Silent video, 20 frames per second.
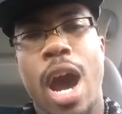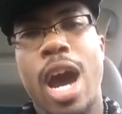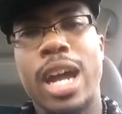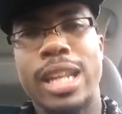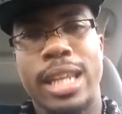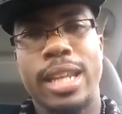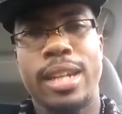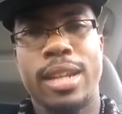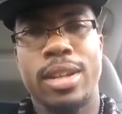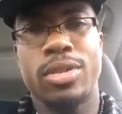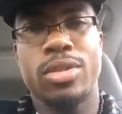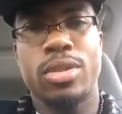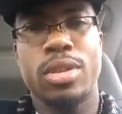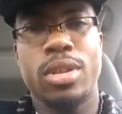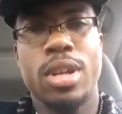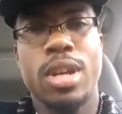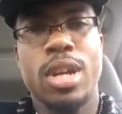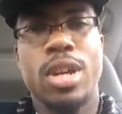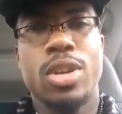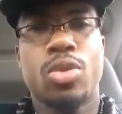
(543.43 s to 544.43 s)
godliness,
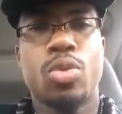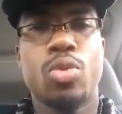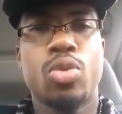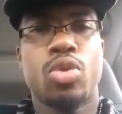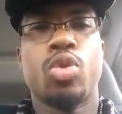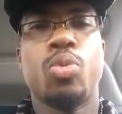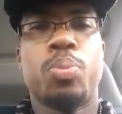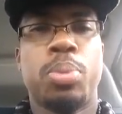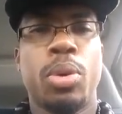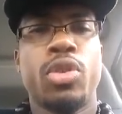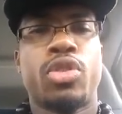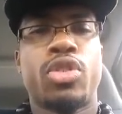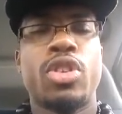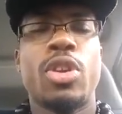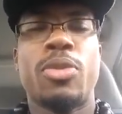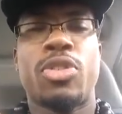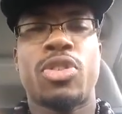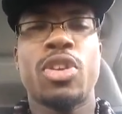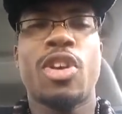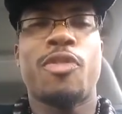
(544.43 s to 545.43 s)
to push
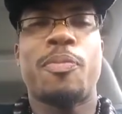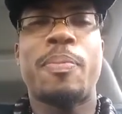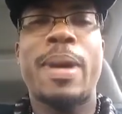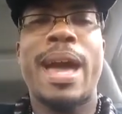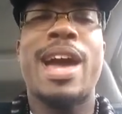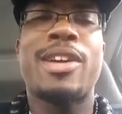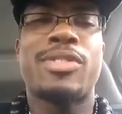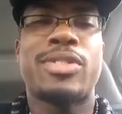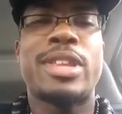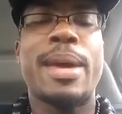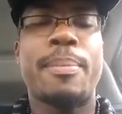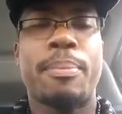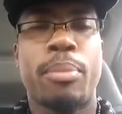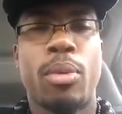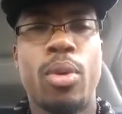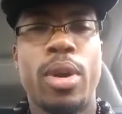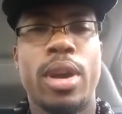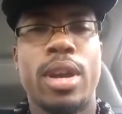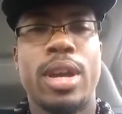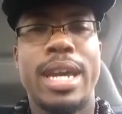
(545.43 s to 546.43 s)
yourself past that
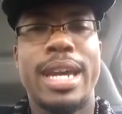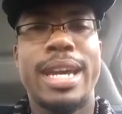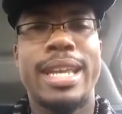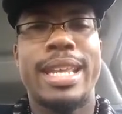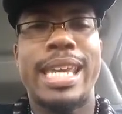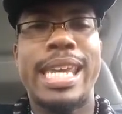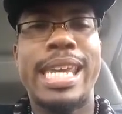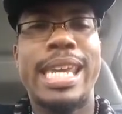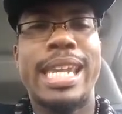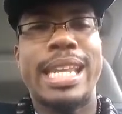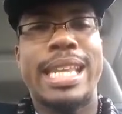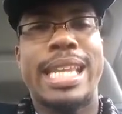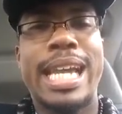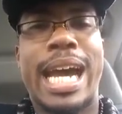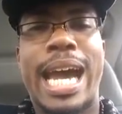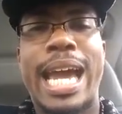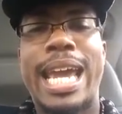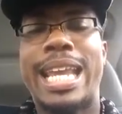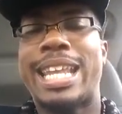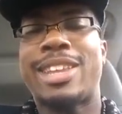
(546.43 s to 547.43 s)
point, to eat a
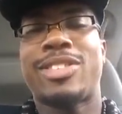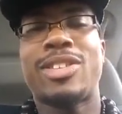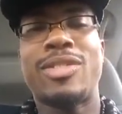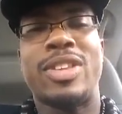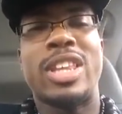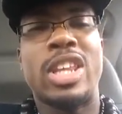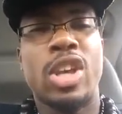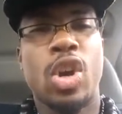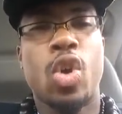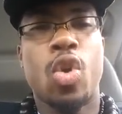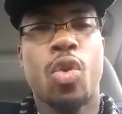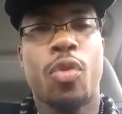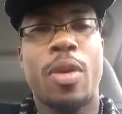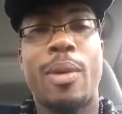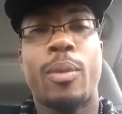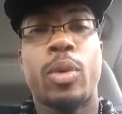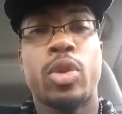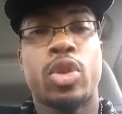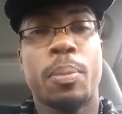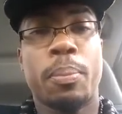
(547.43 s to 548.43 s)
diet that's of the earth,
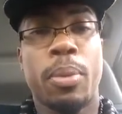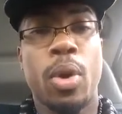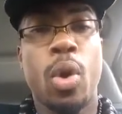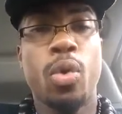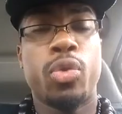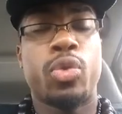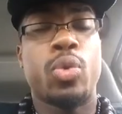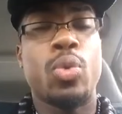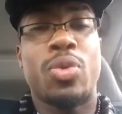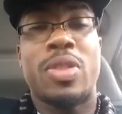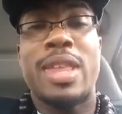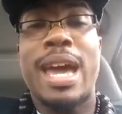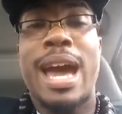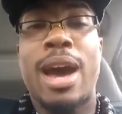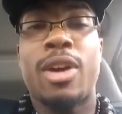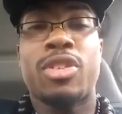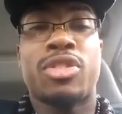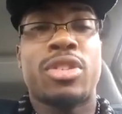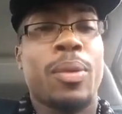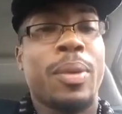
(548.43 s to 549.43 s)
how we're supposed to.
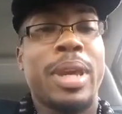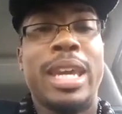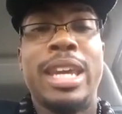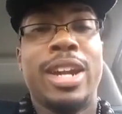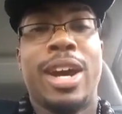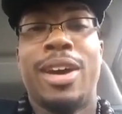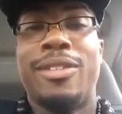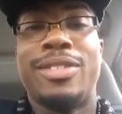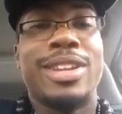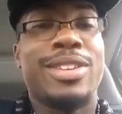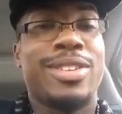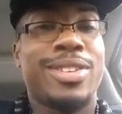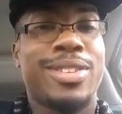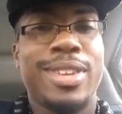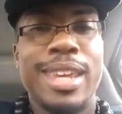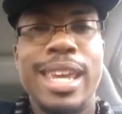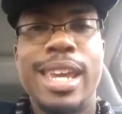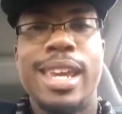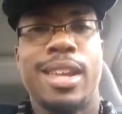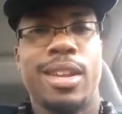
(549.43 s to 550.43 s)
Thou shalt eat of the
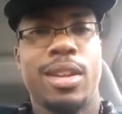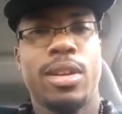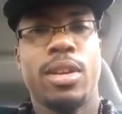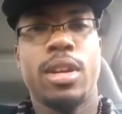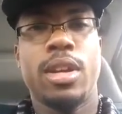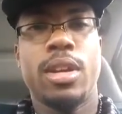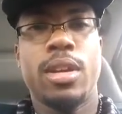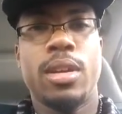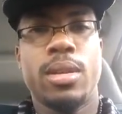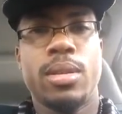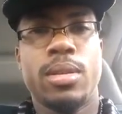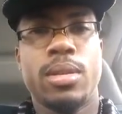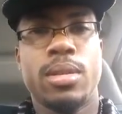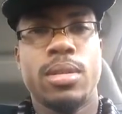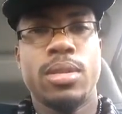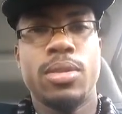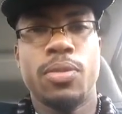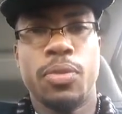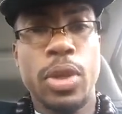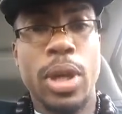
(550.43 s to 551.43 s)
seed.
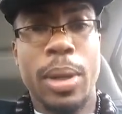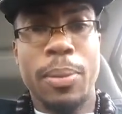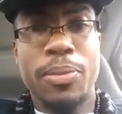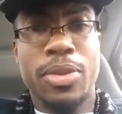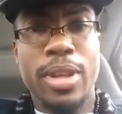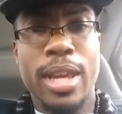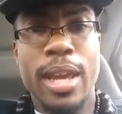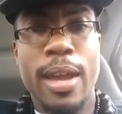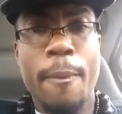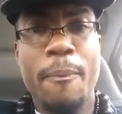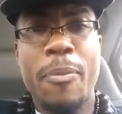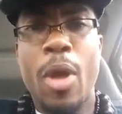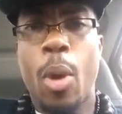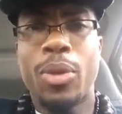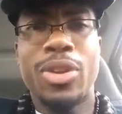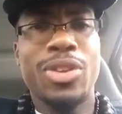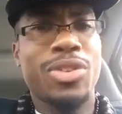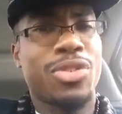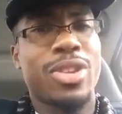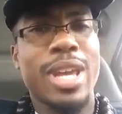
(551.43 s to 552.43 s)
You feel what I'm saying?
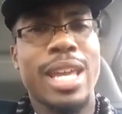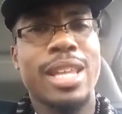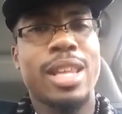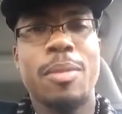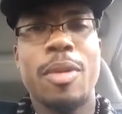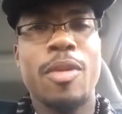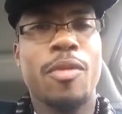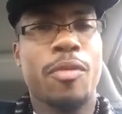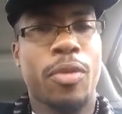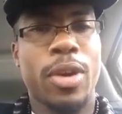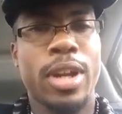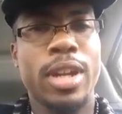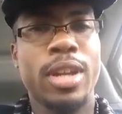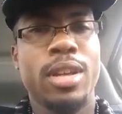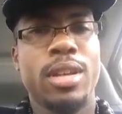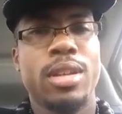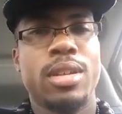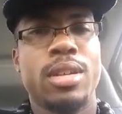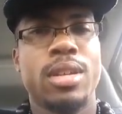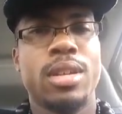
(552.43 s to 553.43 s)
That wasn't said to be
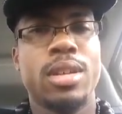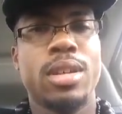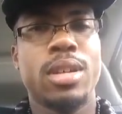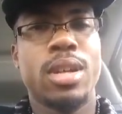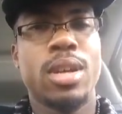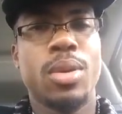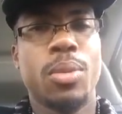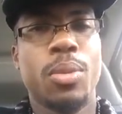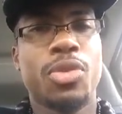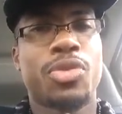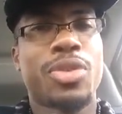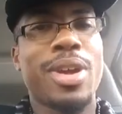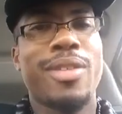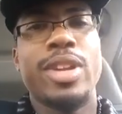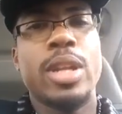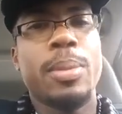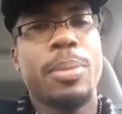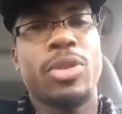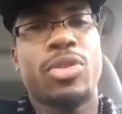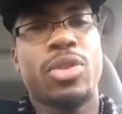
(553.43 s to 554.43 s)
funny. We're
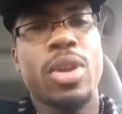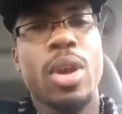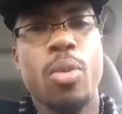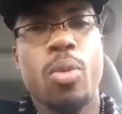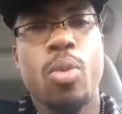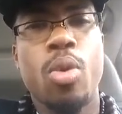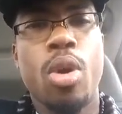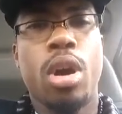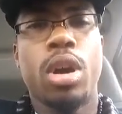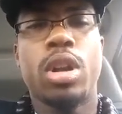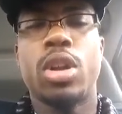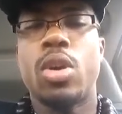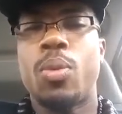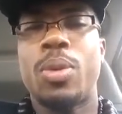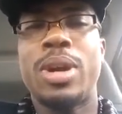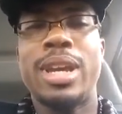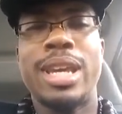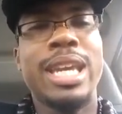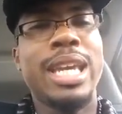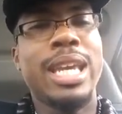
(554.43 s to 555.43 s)
70% water
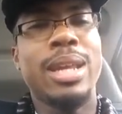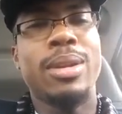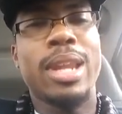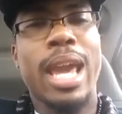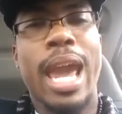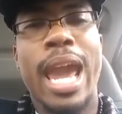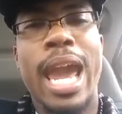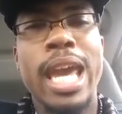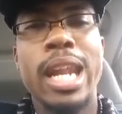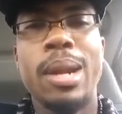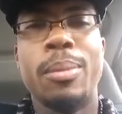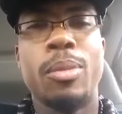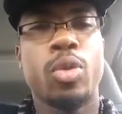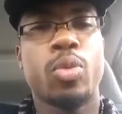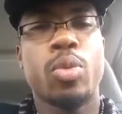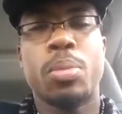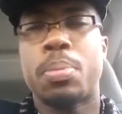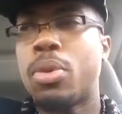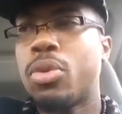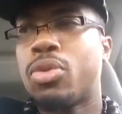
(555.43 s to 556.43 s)
and we're eating
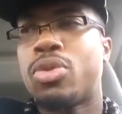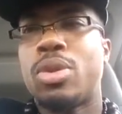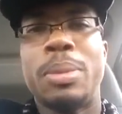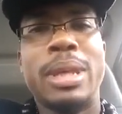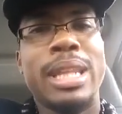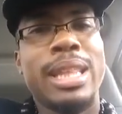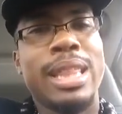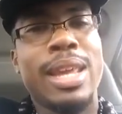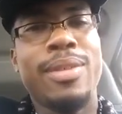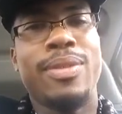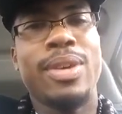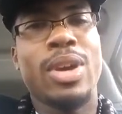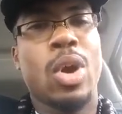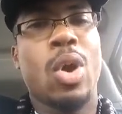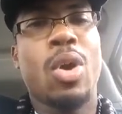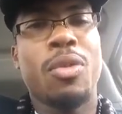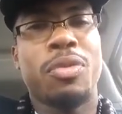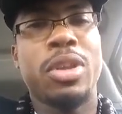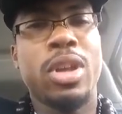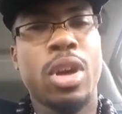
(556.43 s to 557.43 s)
animals. We're supposed to be living
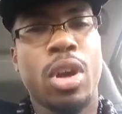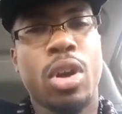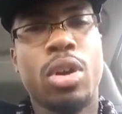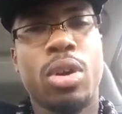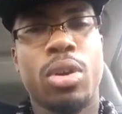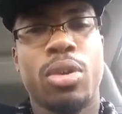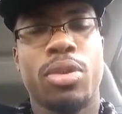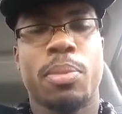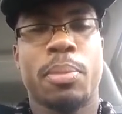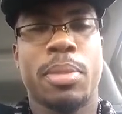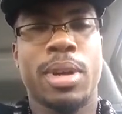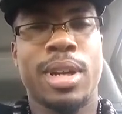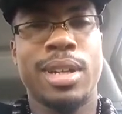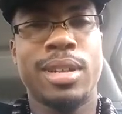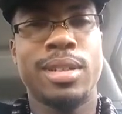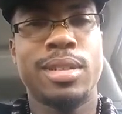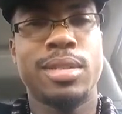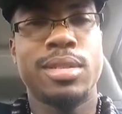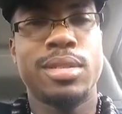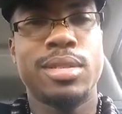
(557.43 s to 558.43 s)
off the earth,
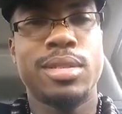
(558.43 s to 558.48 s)
bruh.